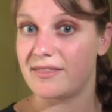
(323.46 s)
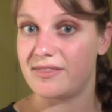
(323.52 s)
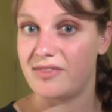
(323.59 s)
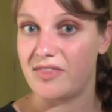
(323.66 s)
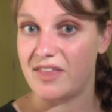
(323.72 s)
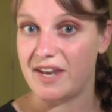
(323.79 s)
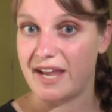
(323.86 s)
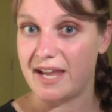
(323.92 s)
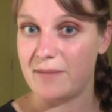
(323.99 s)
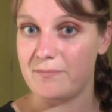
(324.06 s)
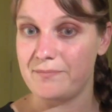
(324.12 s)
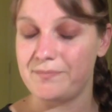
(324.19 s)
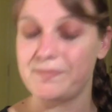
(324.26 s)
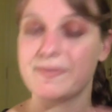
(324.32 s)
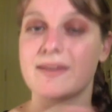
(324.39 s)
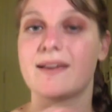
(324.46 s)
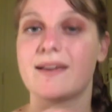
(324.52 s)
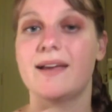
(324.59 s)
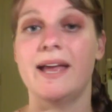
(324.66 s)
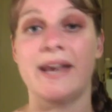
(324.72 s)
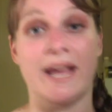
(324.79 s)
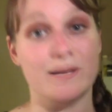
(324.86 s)
the name
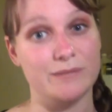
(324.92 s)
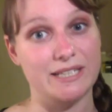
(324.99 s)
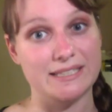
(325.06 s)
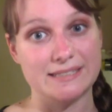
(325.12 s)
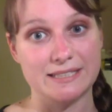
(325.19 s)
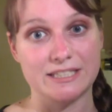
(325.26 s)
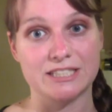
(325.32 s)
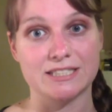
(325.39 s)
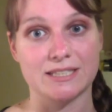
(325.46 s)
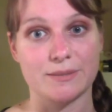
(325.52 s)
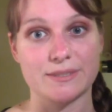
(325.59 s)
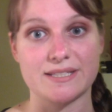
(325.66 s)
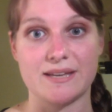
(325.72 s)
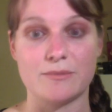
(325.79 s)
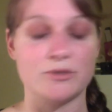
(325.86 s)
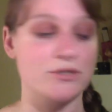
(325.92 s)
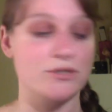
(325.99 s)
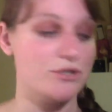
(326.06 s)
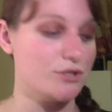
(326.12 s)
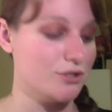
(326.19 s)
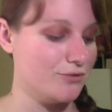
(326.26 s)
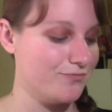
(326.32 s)
and how many stitches I was able to
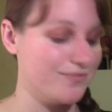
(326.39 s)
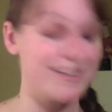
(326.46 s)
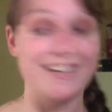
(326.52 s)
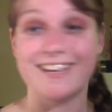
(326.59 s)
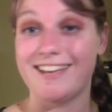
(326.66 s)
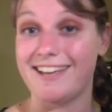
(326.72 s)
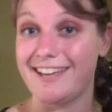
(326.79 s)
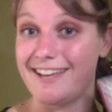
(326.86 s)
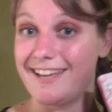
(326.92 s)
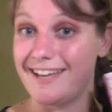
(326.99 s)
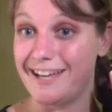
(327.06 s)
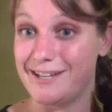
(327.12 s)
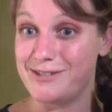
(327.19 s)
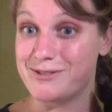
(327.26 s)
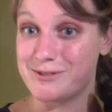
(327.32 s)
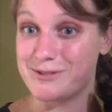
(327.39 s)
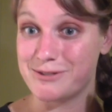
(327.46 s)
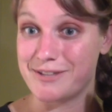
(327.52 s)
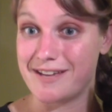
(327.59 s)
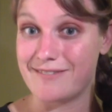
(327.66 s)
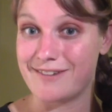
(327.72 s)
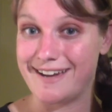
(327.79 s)
do. And you saw
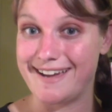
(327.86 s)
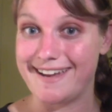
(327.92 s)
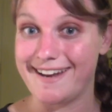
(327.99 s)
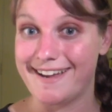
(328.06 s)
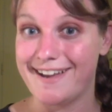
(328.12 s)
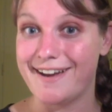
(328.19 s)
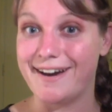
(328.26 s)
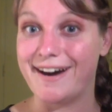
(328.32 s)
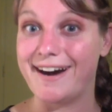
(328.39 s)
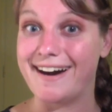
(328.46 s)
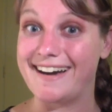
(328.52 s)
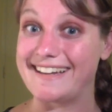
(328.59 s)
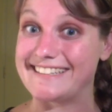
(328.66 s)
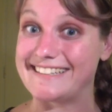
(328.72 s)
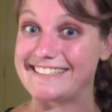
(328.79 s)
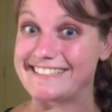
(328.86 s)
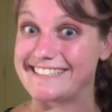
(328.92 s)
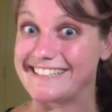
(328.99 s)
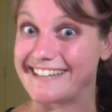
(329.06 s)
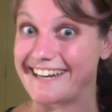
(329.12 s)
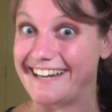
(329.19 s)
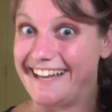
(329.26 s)
that right, I
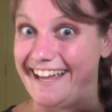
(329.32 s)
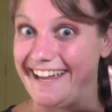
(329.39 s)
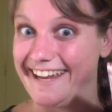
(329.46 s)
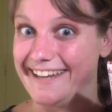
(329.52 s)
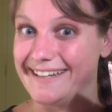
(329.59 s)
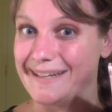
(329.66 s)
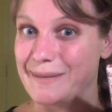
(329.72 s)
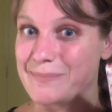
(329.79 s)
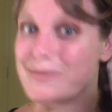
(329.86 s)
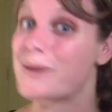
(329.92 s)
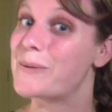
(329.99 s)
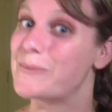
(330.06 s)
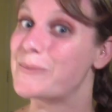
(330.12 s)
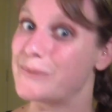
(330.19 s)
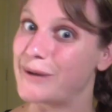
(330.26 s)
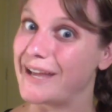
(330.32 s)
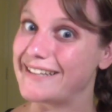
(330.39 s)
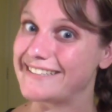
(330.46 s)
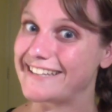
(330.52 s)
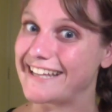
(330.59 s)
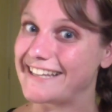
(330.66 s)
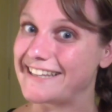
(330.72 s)
started a Hade. We'll get
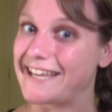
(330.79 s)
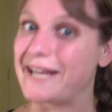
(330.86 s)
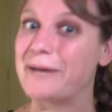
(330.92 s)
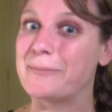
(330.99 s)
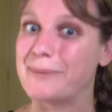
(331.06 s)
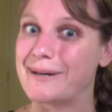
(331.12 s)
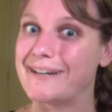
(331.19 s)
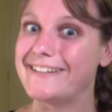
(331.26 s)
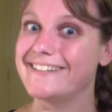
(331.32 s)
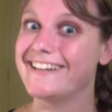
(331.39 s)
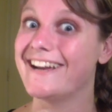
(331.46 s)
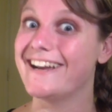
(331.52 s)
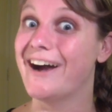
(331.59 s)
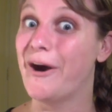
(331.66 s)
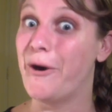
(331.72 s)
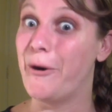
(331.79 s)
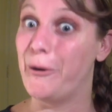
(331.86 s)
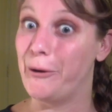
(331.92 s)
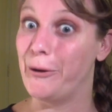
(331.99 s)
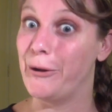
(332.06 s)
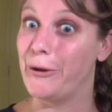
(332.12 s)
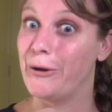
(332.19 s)
to that later, but
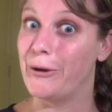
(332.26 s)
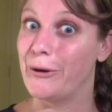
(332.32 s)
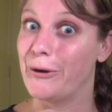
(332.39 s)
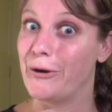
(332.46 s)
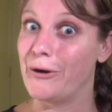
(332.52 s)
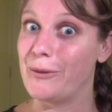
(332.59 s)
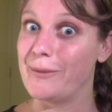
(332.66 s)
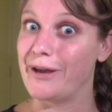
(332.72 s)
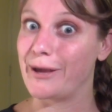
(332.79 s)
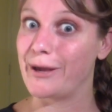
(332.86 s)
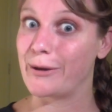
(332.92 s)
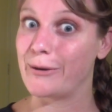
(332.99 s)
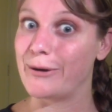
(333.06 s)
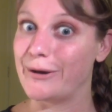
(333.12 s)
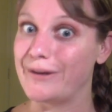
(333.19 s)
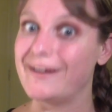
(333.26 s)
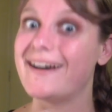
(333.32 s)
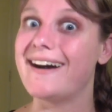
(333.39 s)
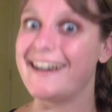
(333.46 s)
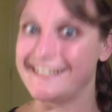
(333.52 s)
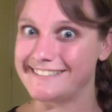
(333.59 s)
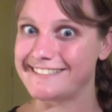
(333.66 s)
oh my god,
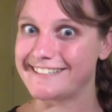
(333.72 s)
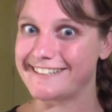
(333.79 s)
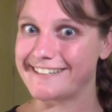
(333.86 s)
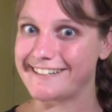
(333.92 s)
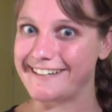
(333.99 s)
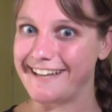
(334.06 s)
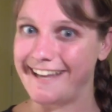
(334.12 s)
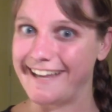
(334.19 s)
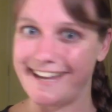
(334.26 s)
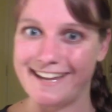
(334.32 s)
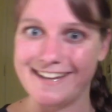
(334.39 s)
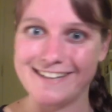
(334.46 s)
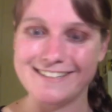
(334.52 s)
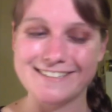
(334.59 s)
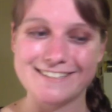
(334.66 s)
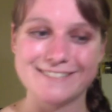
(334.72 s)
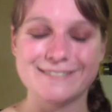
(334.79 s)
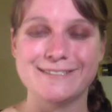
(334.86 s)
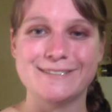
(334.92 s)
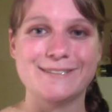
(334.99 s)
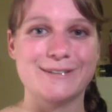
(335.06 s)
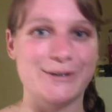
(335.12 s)
I started a Hade.
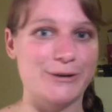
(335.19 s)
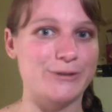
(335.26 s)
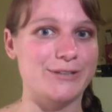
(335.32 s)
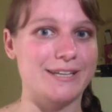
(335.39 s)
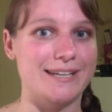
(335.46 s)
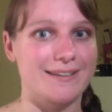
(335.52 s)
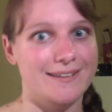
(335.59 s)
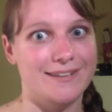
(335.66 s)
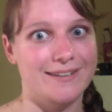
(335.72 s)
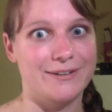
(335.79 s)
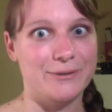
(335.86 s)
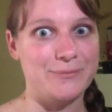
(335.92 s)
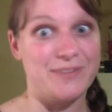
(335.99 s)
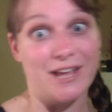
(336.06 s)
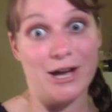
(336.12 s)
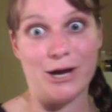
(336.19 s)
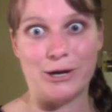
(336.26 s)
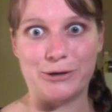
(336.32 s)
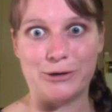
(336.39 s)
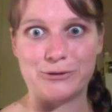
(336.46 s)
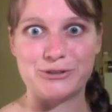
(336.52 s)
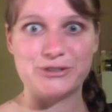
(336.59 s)
Only,
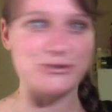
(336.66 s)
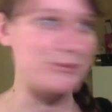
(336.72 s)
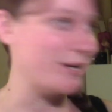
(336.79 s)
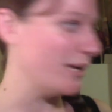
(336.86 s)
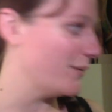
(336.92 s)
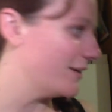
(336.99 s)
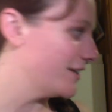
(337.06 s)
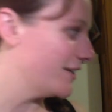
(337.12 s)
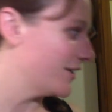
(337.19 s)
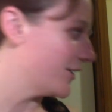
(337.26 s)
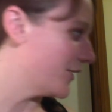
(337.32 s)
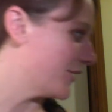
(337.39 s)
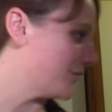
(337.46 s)
121 to go.